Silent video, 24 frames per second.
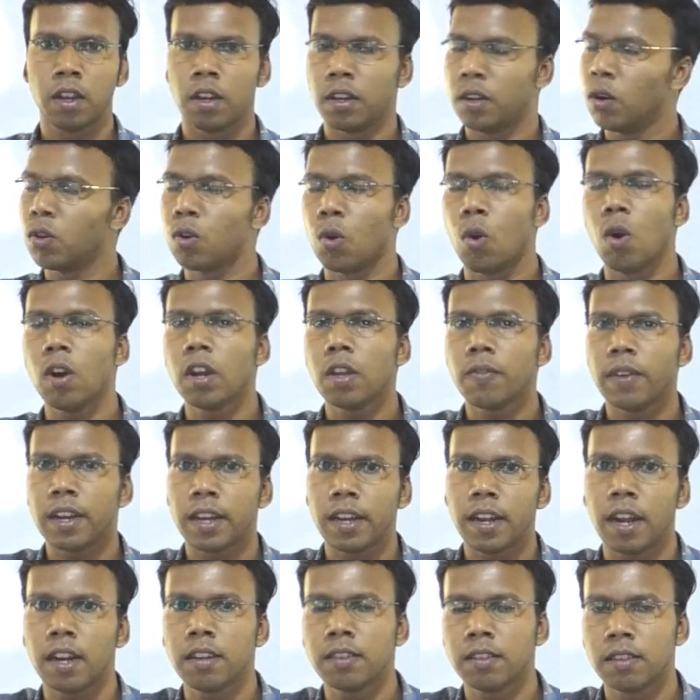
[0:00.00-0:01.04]
not all the
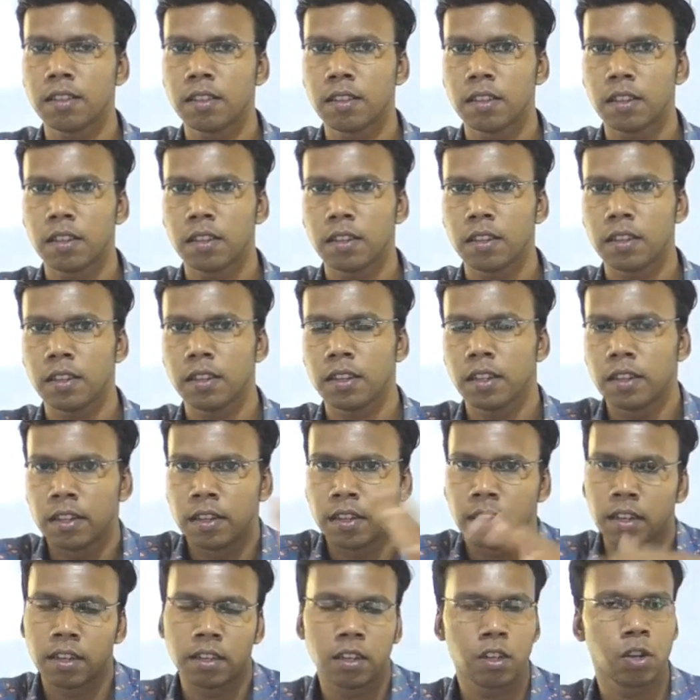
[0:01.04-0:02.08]
wetlands in the
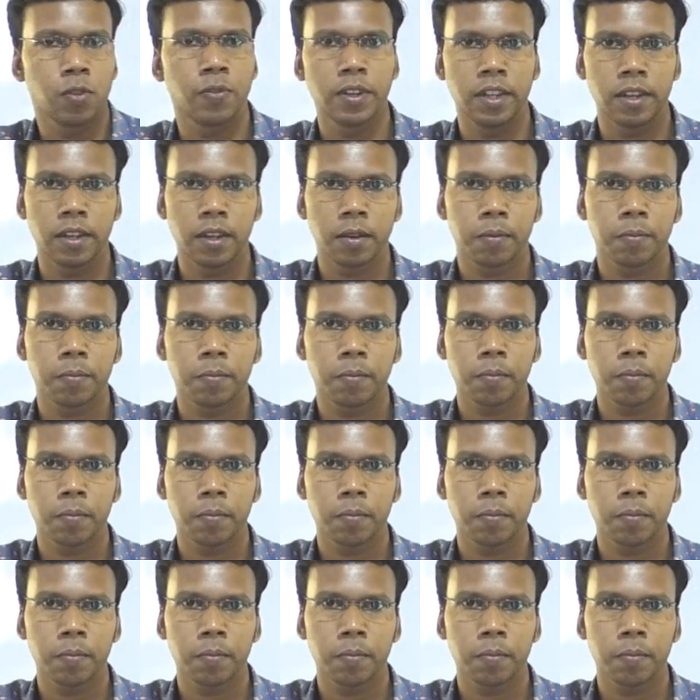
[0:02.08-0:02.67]
territory of India.